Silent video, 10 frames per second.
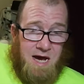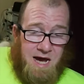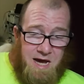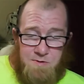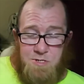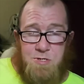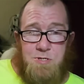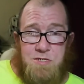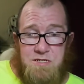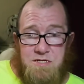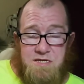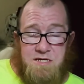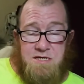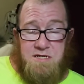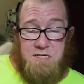I was using
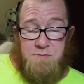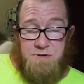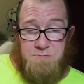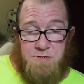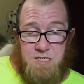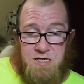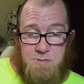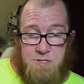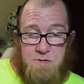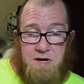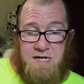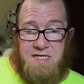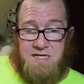the Smith machine for squats,